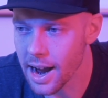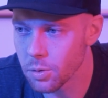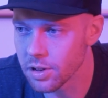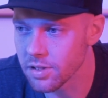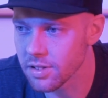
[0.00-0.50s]

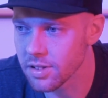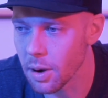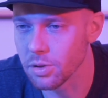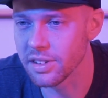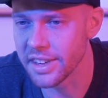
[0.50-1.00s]
was
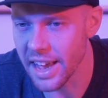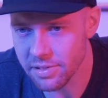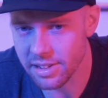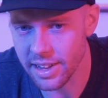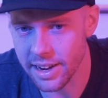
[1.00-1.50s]

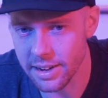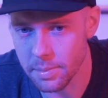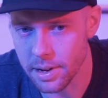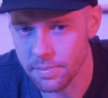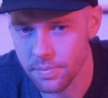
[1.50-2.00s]
devastated,
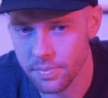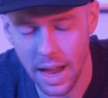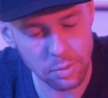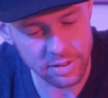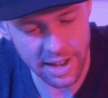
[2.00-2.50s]
man. I
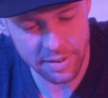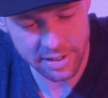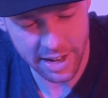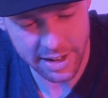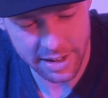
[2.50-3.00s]
was
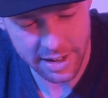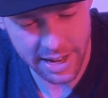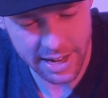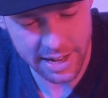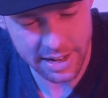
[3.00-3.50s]
devastated,
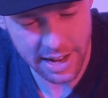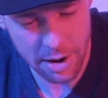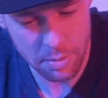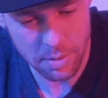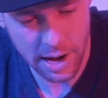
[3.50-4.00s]
and
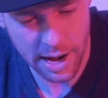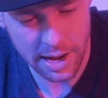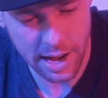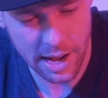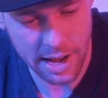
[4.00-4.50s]
I
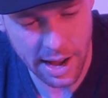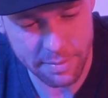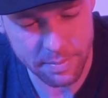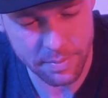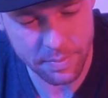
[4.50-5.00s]

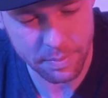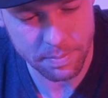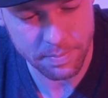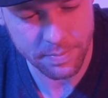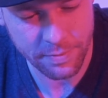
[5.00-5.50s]

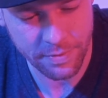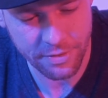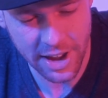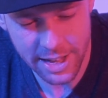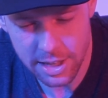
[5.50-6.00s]

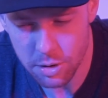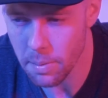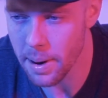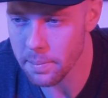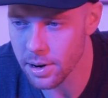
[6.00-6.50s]
faintly
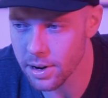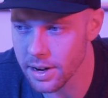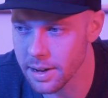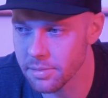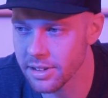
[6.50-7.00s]
remember
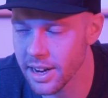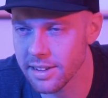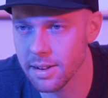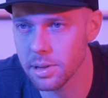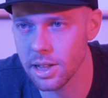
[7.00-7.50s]
him saying
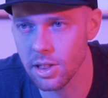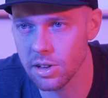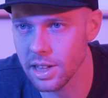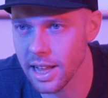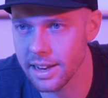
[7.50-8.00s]
something along
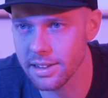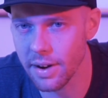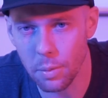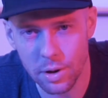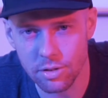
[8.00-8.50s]
the lines of I
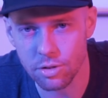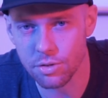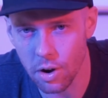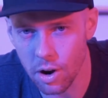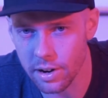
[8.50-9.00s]
wasn't
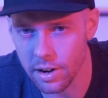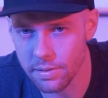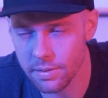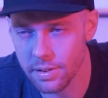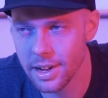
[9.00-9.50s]
strong enough,
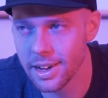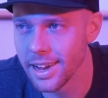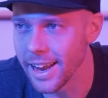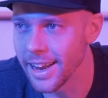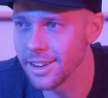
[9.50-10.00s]

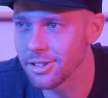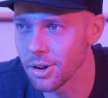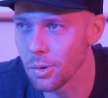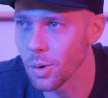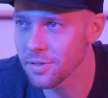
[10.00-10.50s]
and so
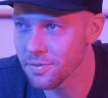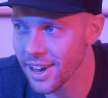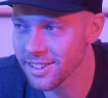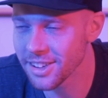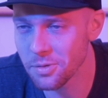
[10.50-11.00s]
it wasn't
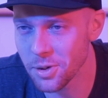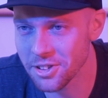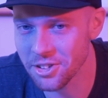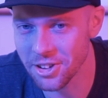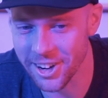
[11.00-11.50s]
fast enough, wasn't
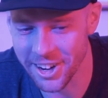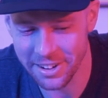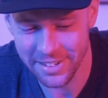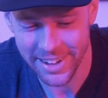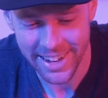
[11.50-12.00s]
strong enough,
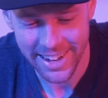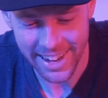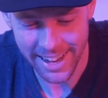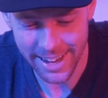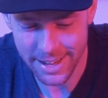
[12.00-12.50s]

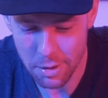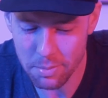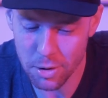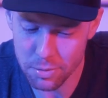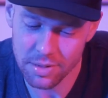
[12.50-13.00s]
and they were both